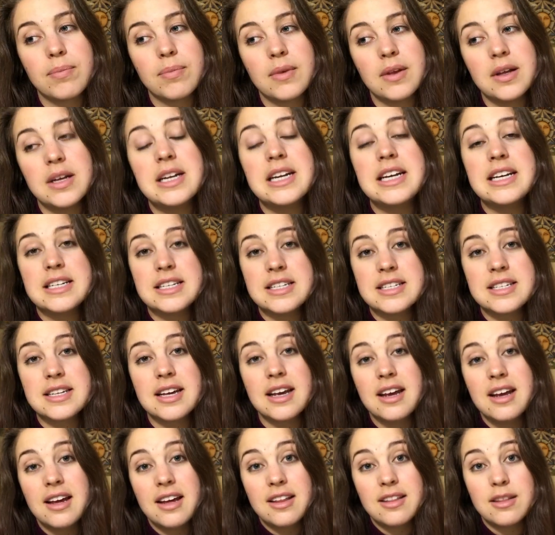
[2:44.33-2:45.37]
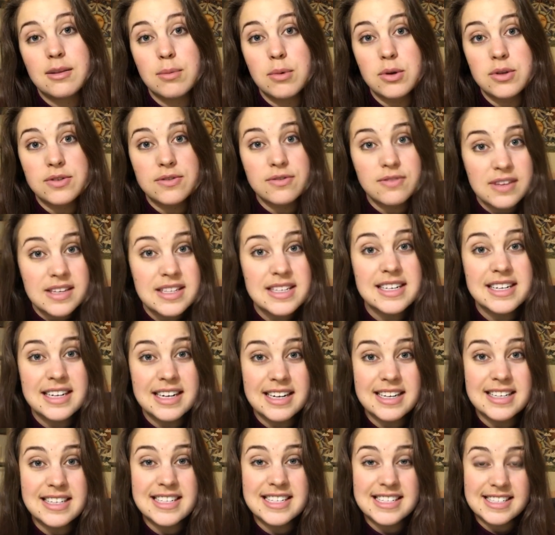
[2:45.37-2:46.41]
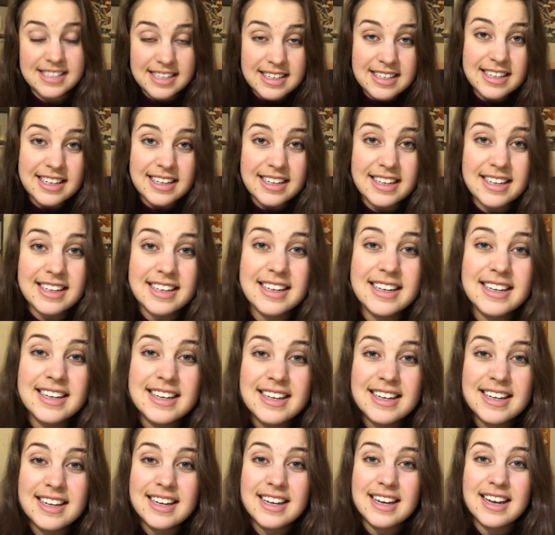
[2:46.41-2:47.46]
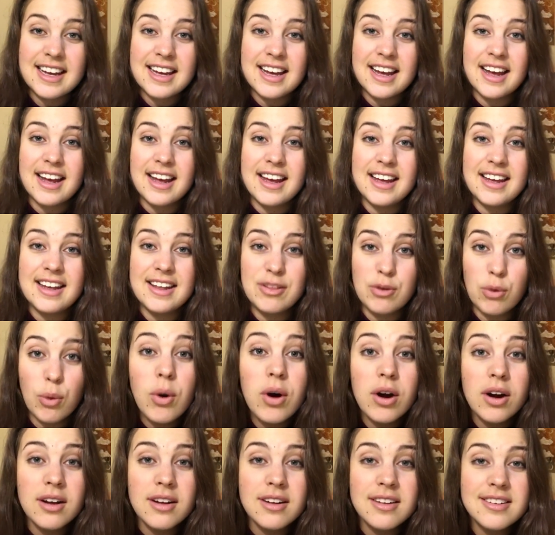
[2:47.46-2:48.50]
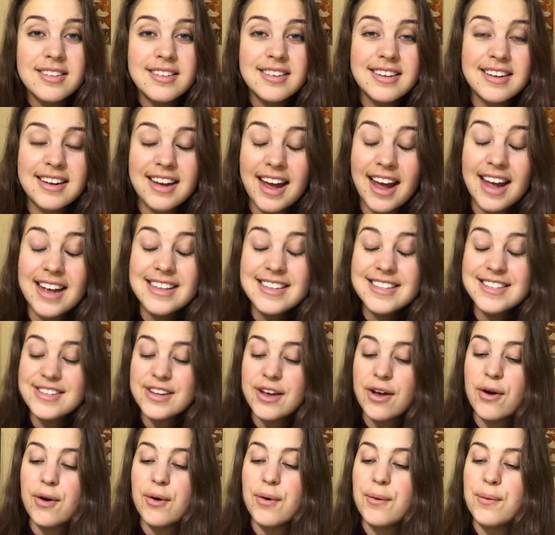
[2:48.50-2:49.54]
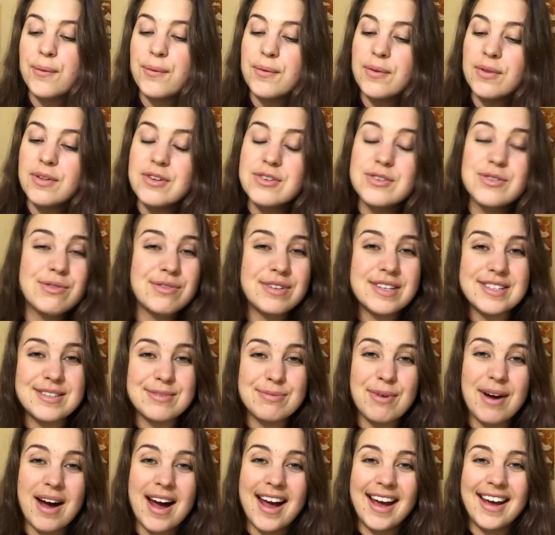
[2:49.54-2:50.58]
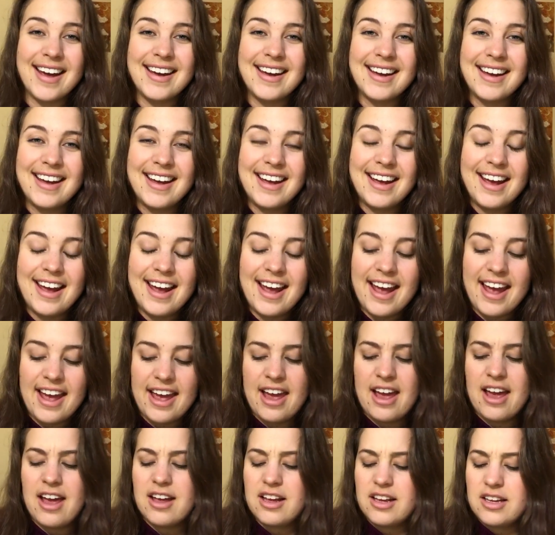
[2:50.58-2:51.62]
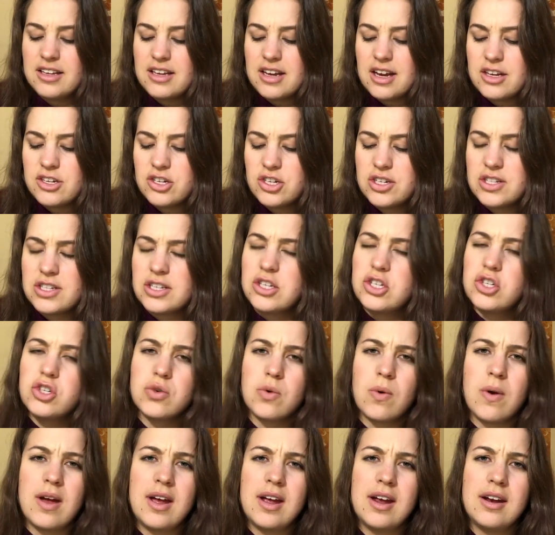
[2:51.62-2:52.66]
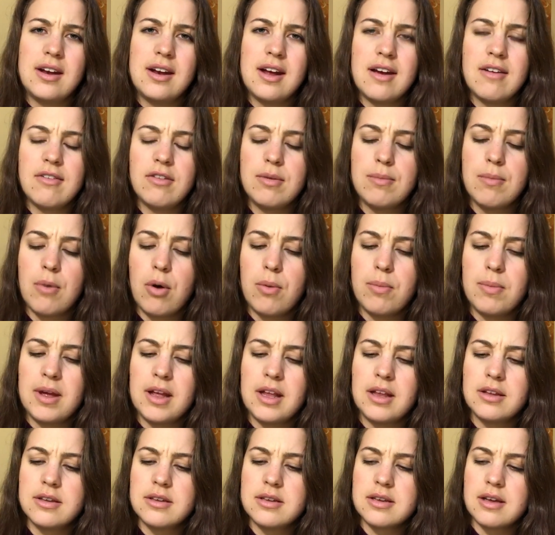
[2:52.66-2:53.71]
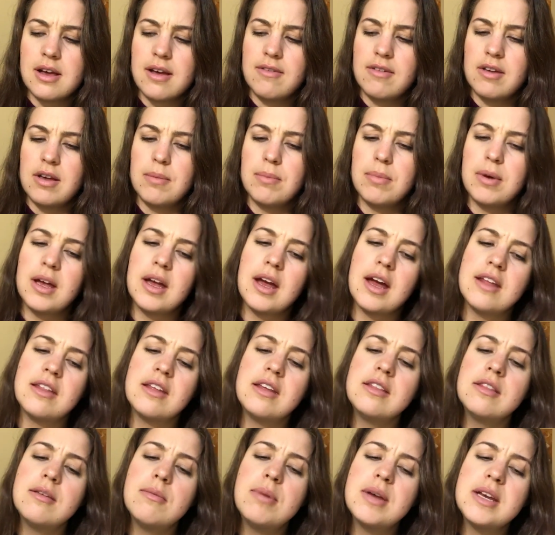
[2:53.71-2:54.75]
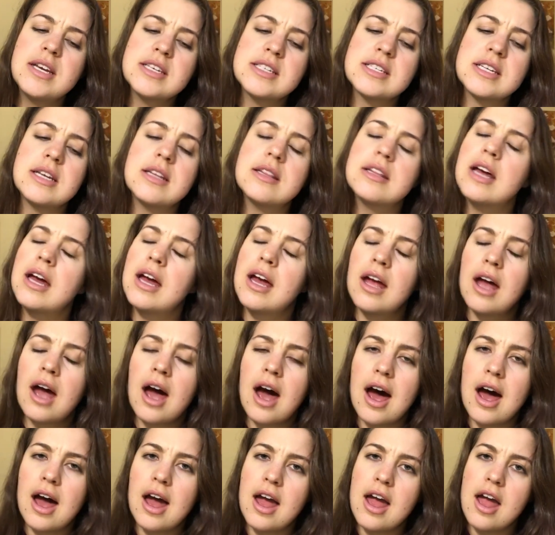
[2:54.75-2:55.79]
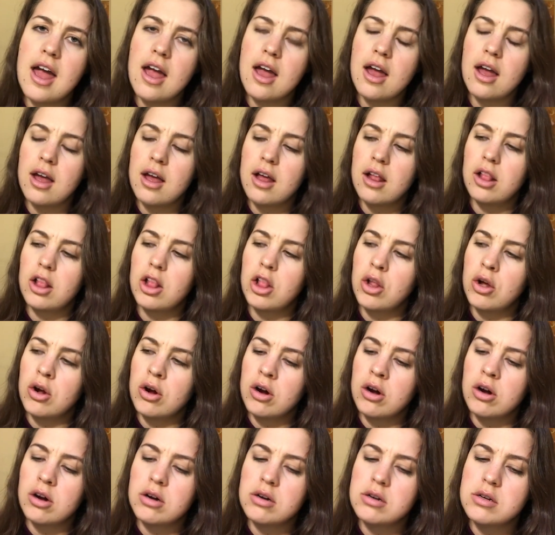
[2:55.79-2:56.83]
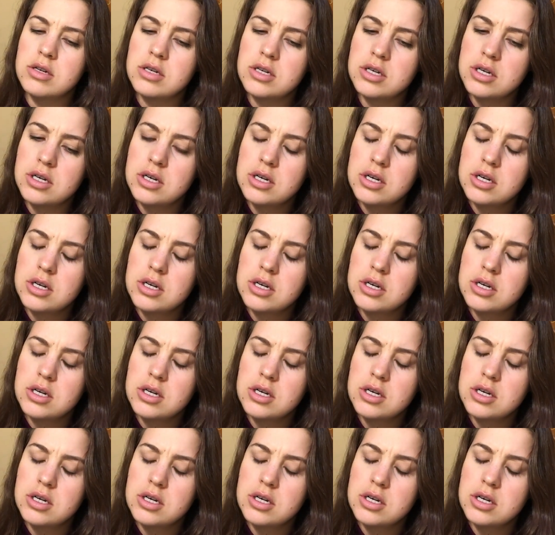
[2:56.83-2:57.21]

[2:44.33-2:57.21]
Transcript: it is the most visited city in the world, and so there's a reason why. And I just enjoyed every moment of it. But I think the biggest thing that I learned